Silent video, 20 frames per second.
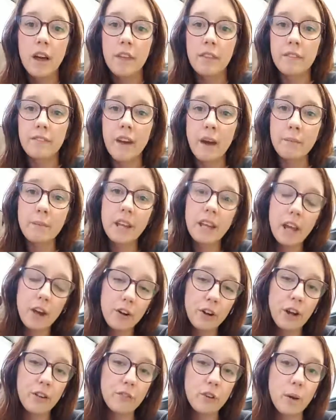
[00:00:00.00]
The family
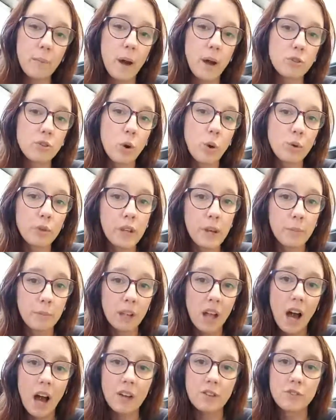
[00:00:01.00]
caregiver amount only
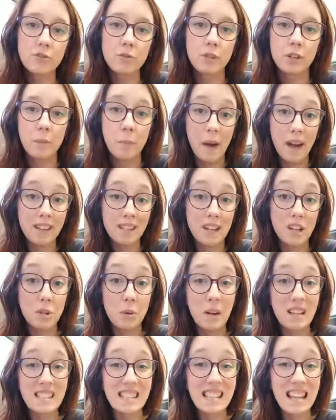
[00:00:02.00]
applies to a dependent
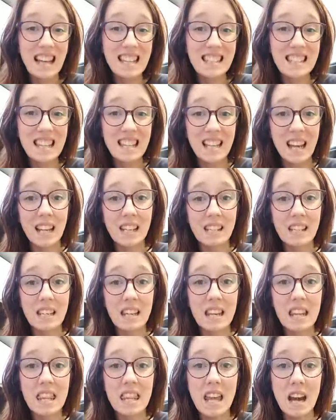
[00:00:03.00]
who has less than
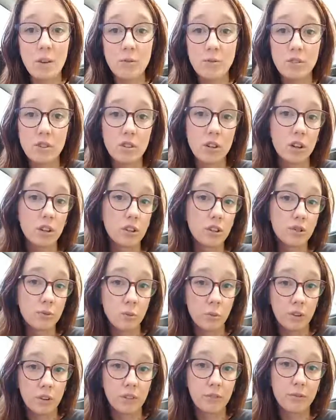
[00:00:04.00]
$19,000
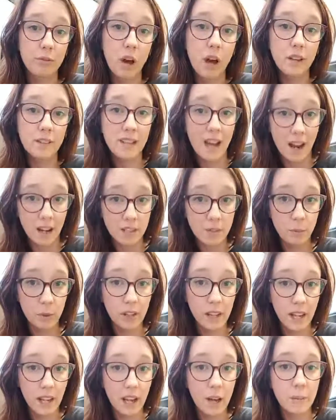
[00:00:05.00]
worth of
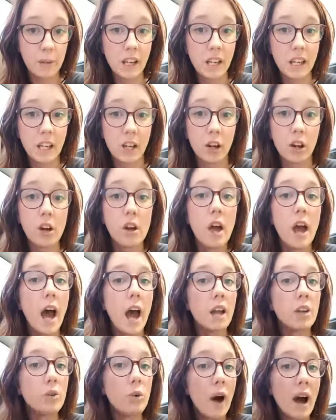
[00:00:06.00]
taxable income in a year
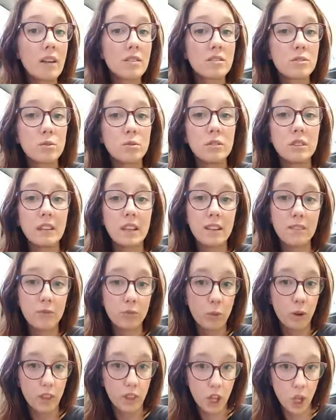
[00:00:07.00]
and who has to
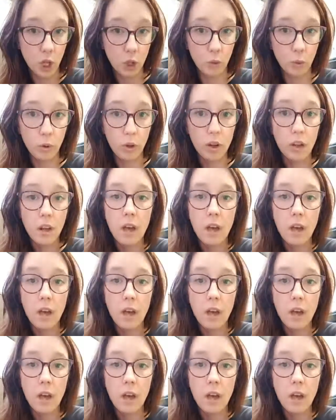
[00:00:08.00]
live with you.